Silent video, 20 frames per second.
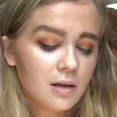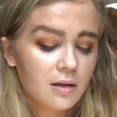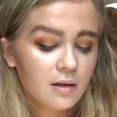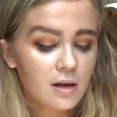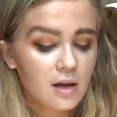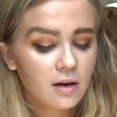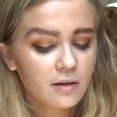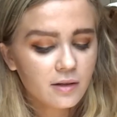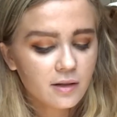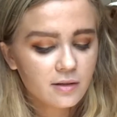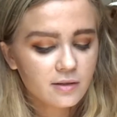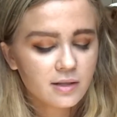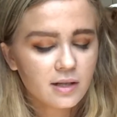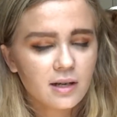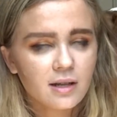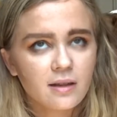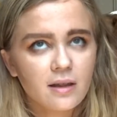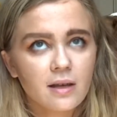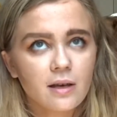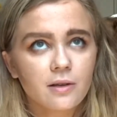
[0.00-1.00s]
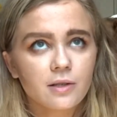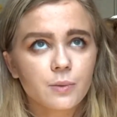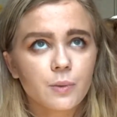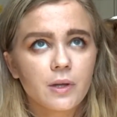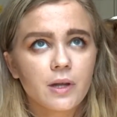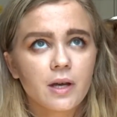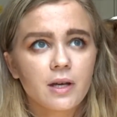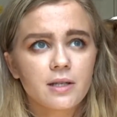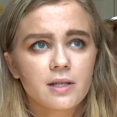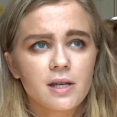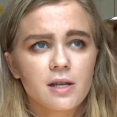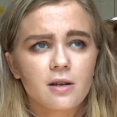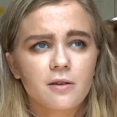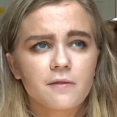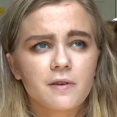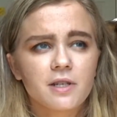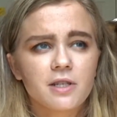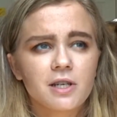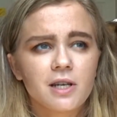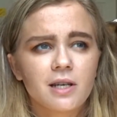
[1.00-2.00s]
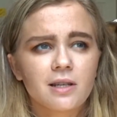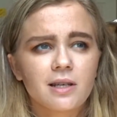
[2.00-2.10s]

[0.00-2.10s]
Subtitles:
I don't think there's anything else with hunting or fishing.